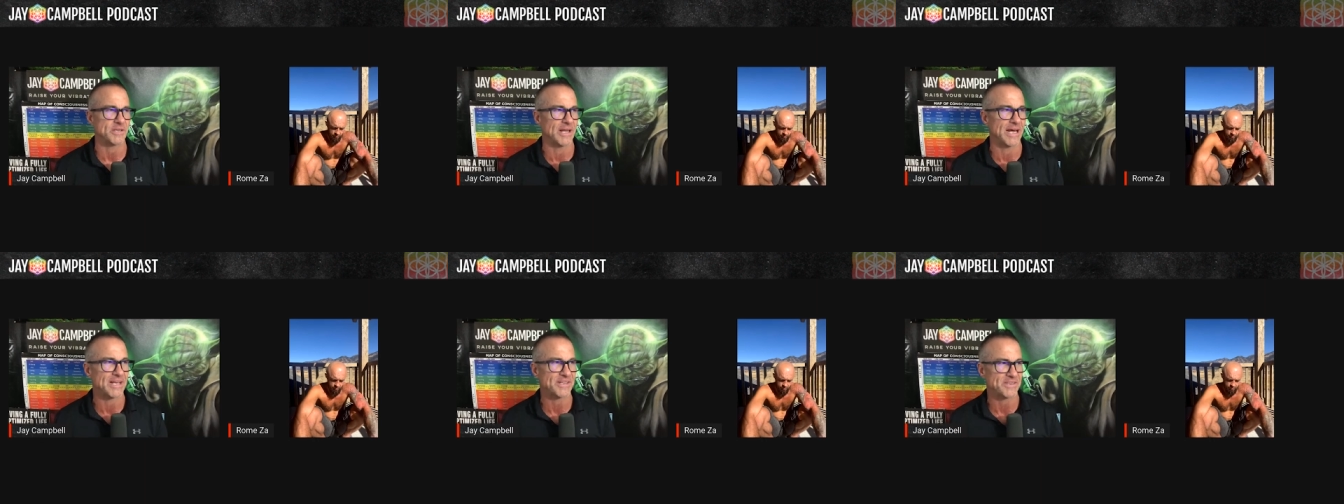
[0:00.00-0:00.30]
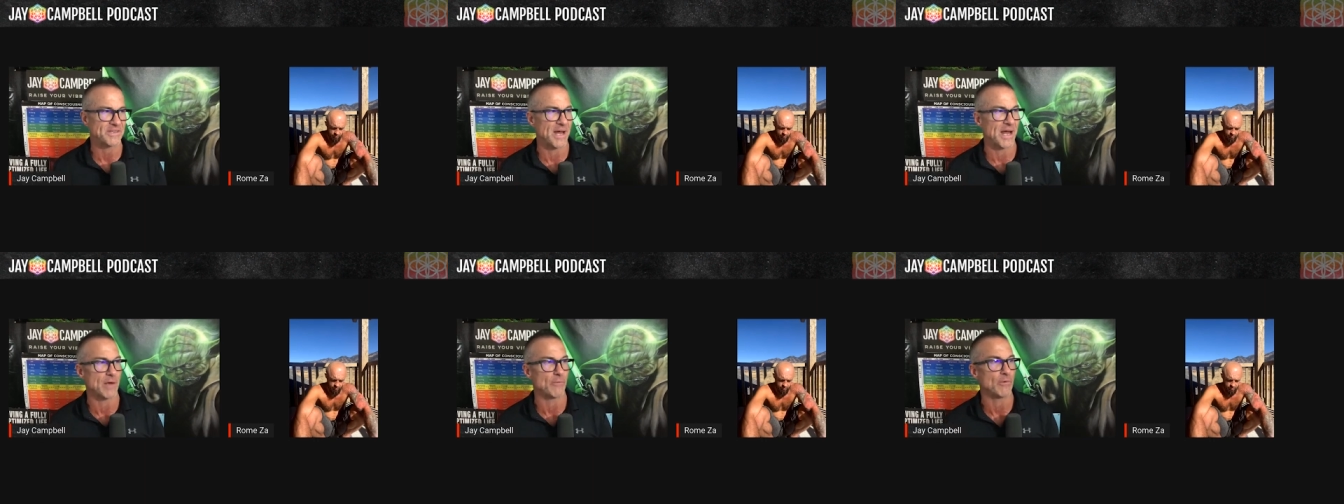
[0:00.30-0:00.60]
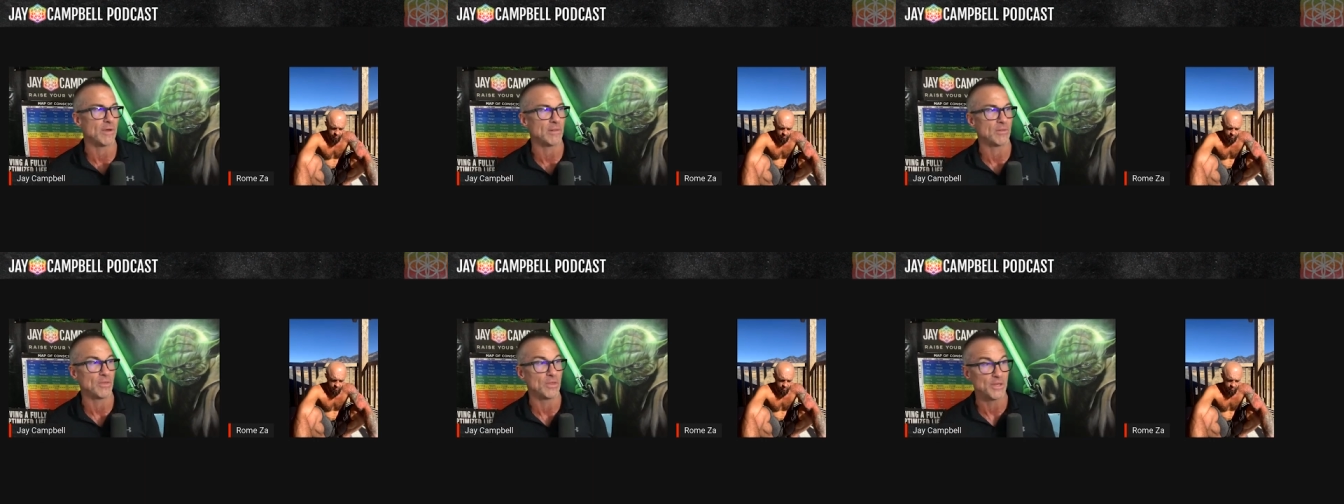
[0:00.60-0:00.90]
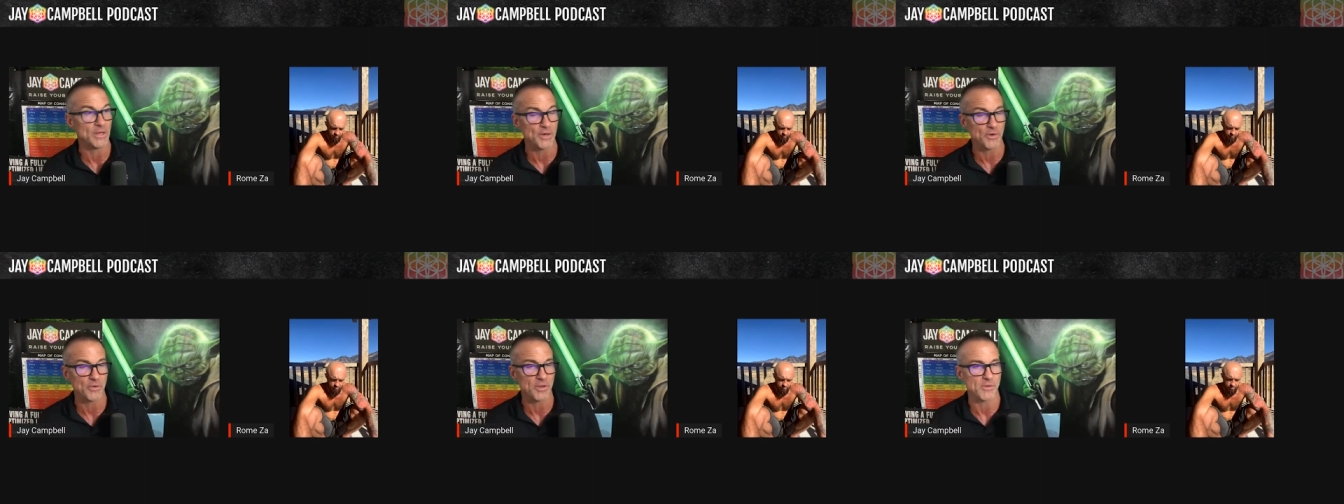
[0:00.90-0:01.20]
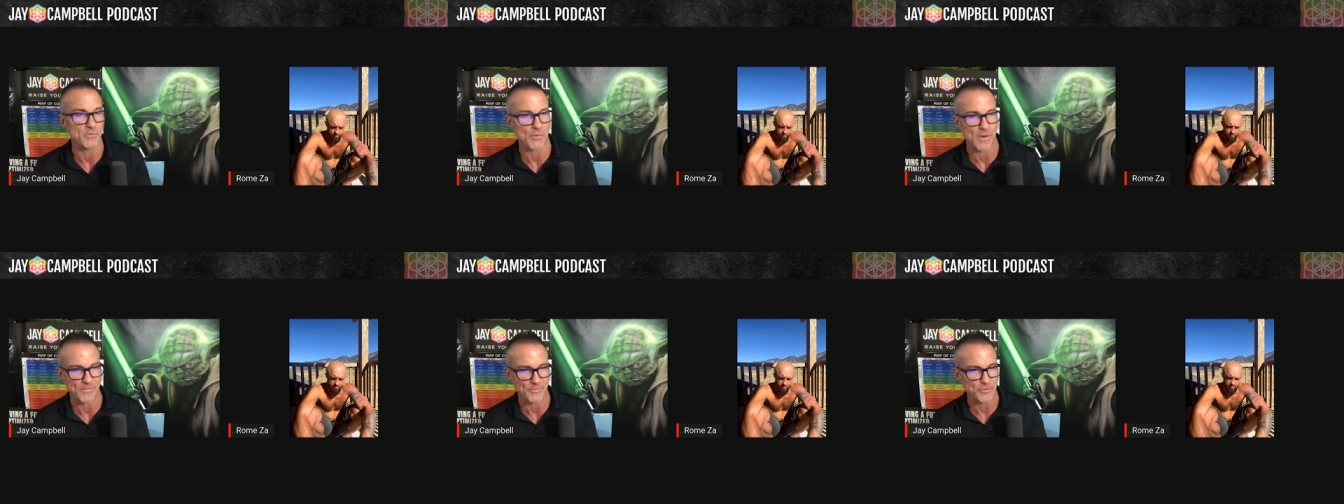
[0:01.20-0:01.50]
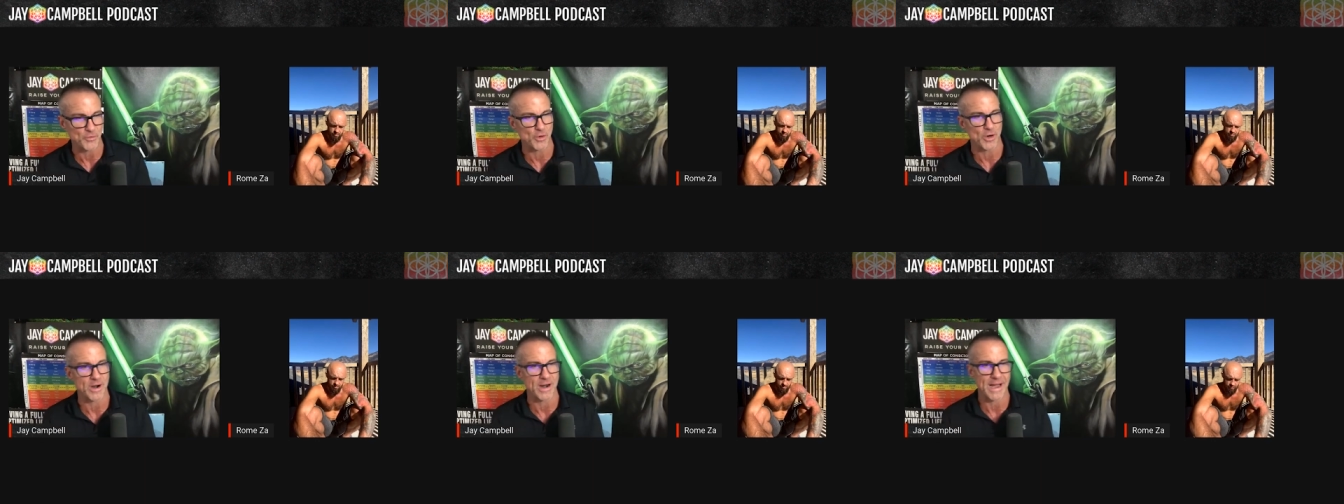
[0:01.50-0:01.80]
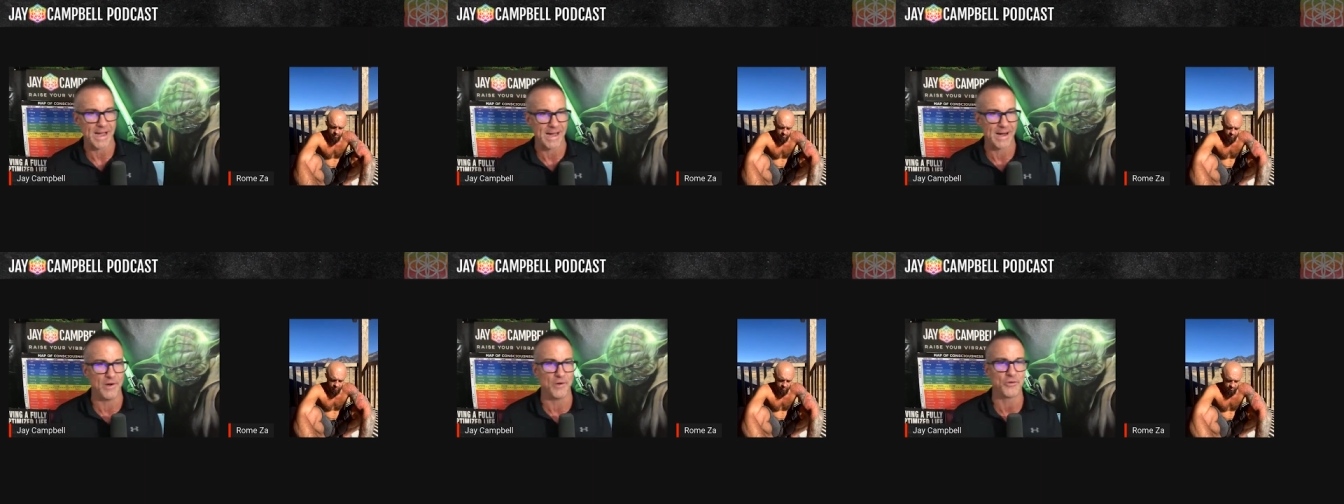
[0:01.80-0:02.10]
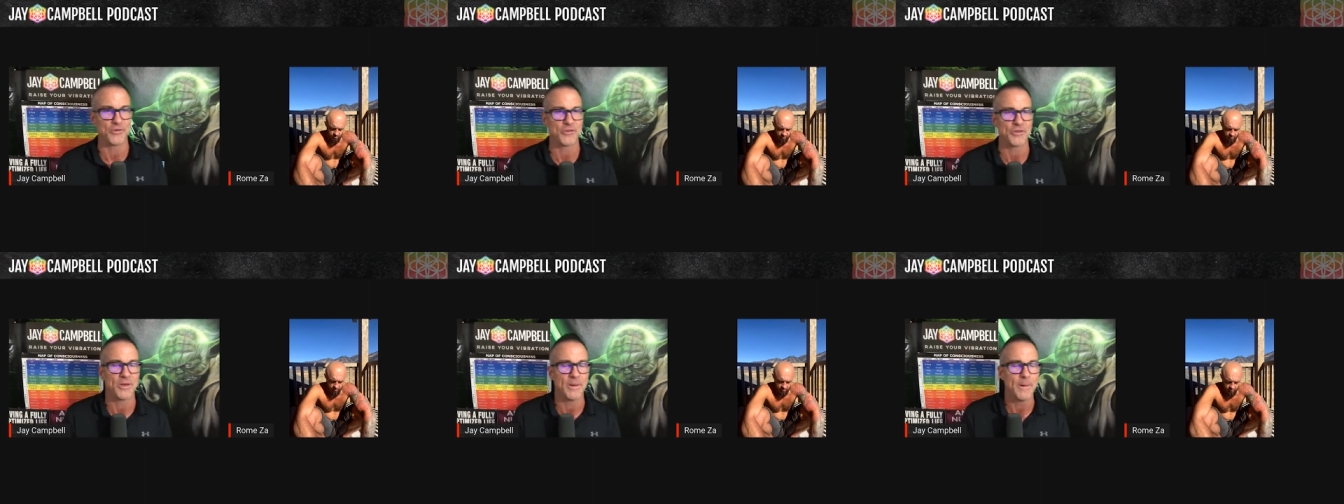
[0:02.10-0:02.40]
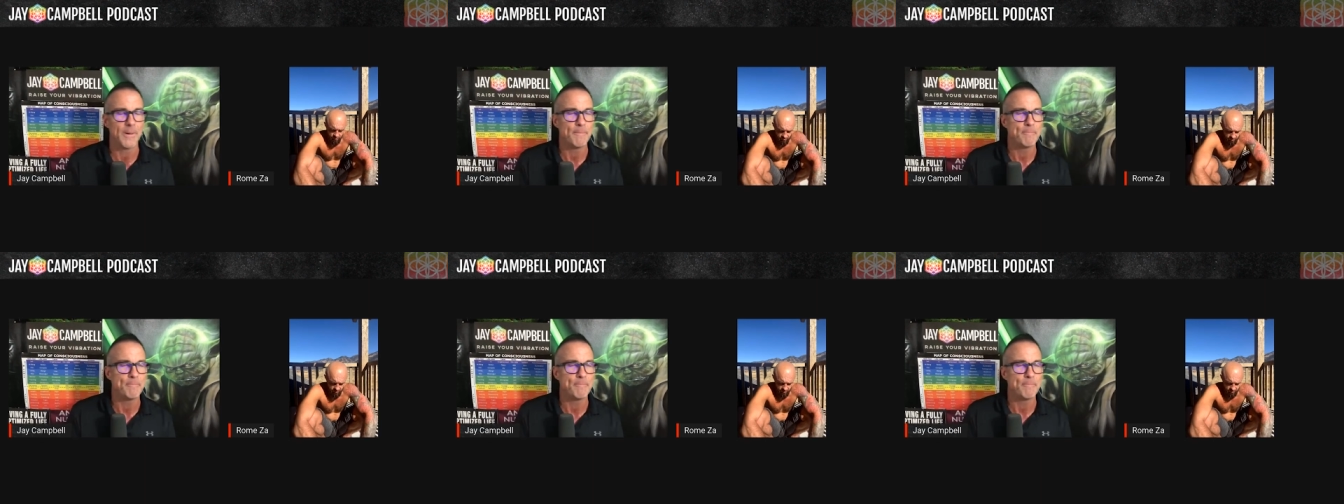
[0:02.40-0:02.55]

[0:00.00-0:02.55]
Last night, we literally went through our house